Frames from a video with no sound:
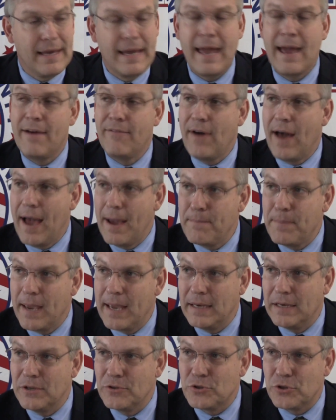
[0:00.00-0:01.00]
They have high
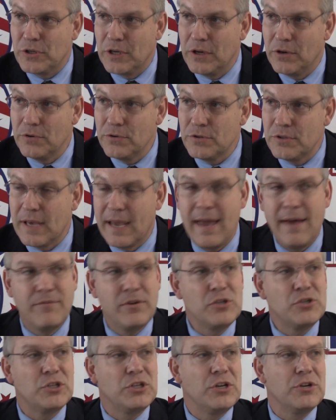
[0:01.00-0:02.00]
paid engineers. They have
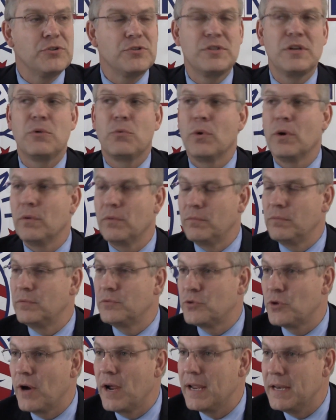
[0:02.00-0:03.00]
engineers that were
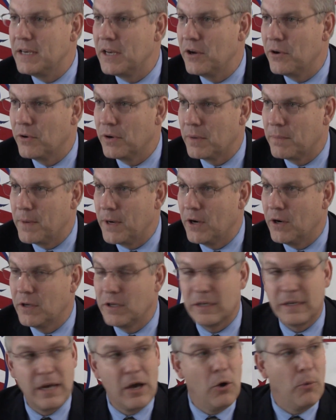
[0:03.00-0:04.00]
trained here in
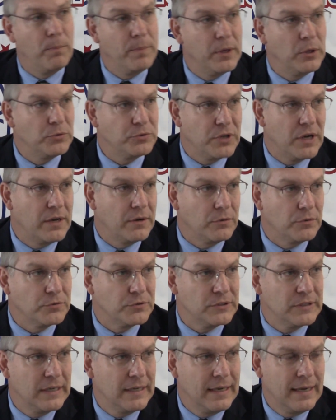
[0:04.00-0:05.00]
America to help build tunnels.